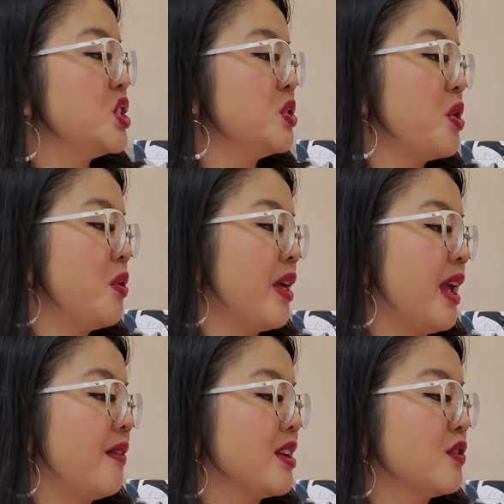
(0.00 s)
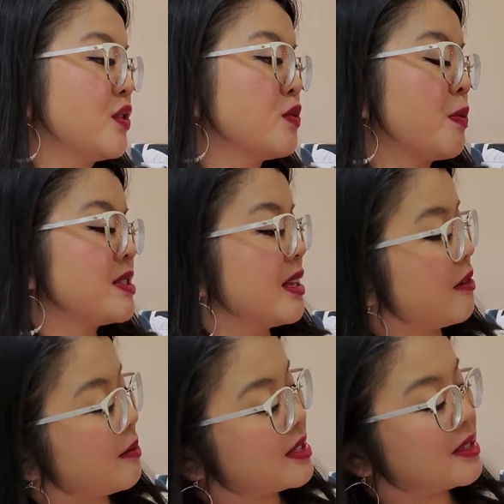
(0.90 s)
you know that Avon's first
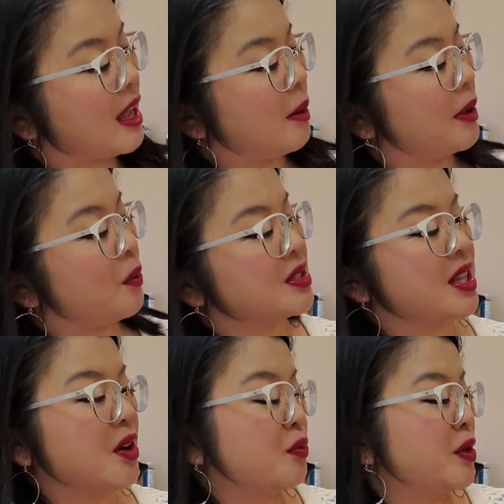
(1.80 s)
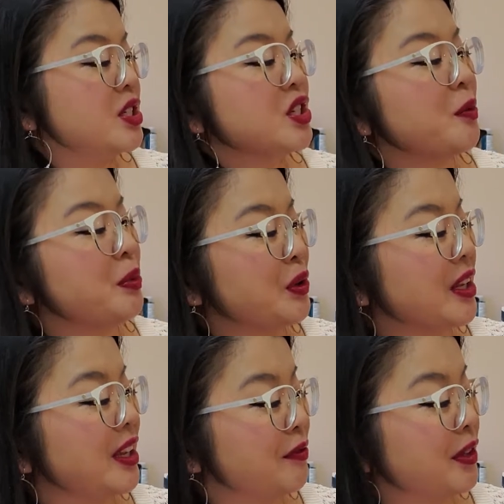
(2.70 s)
representative, Mrs. Elby, was the original
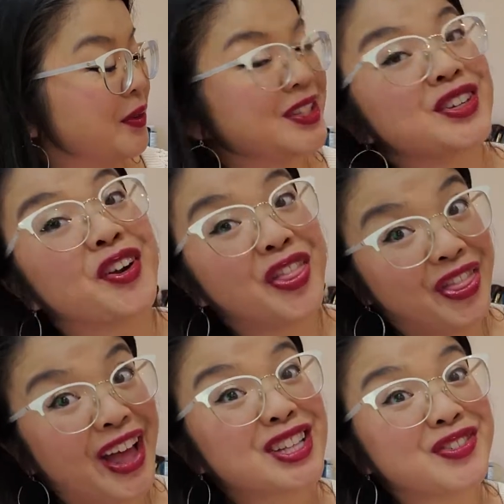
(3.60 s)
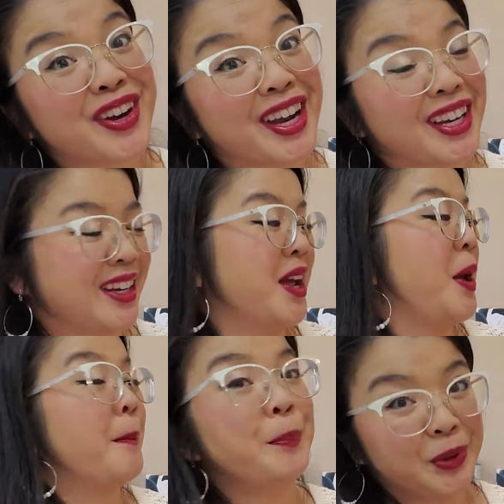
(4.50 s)
beauty influencer? That's right.
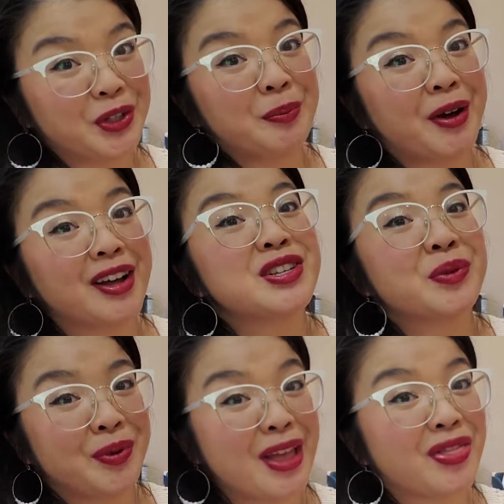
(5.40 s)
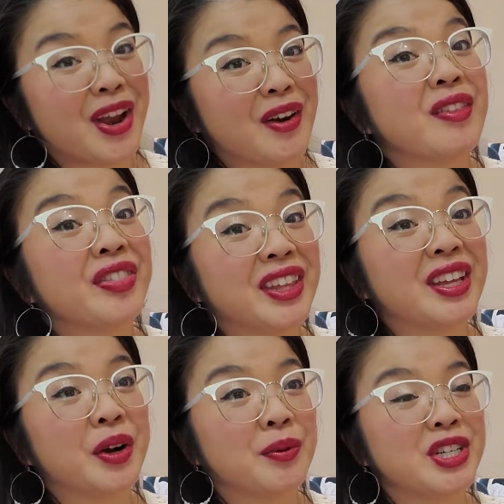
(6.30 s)
Beauty boss right there.
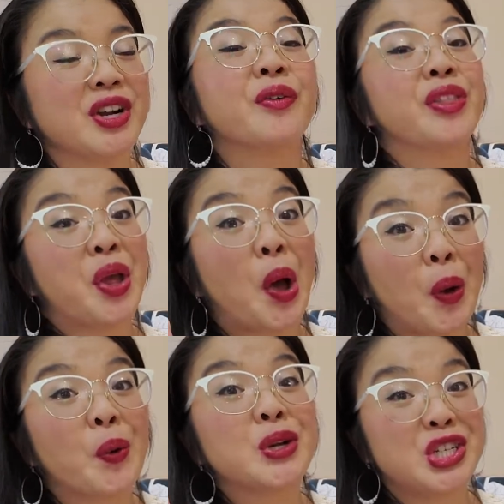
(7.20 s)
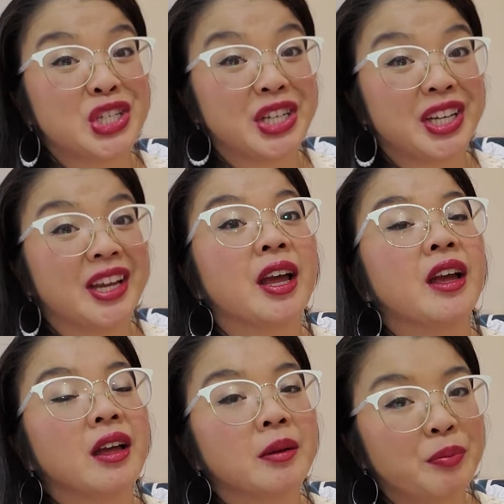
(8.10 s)
The original. The OG
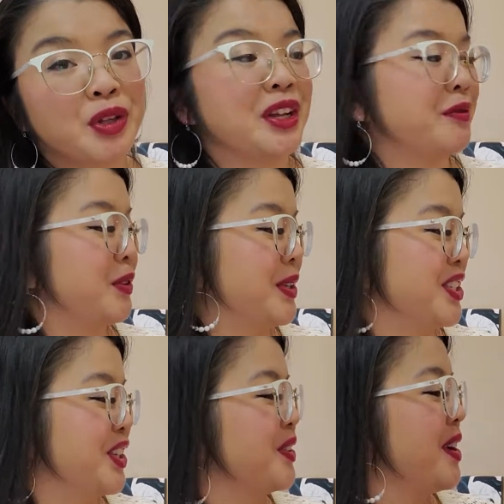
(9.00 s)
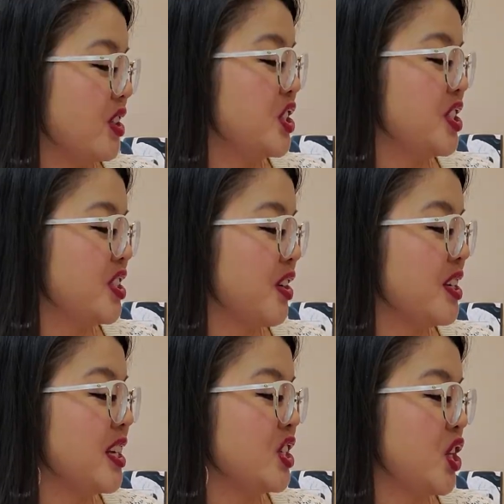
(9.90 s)
beauty influencer. She
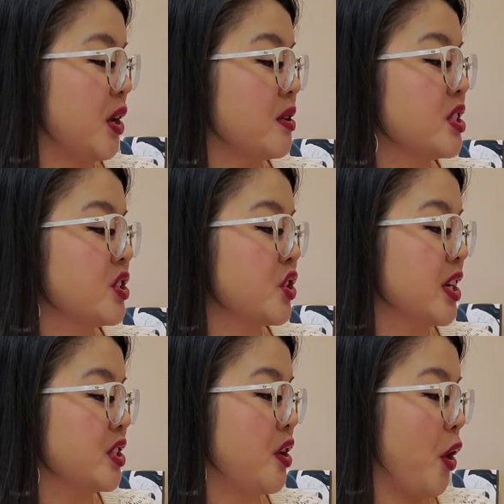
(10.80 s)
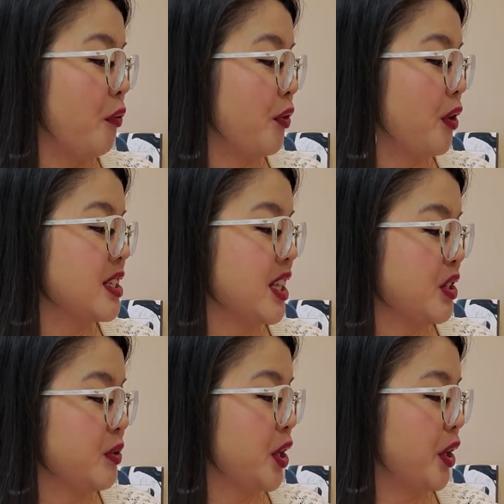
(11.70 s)
started a cherished tradition over a
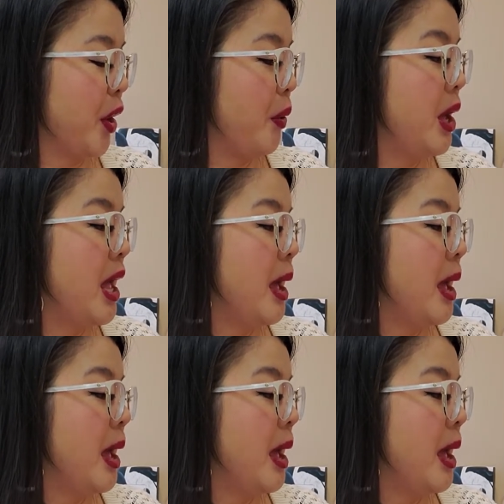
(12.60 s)
century ago.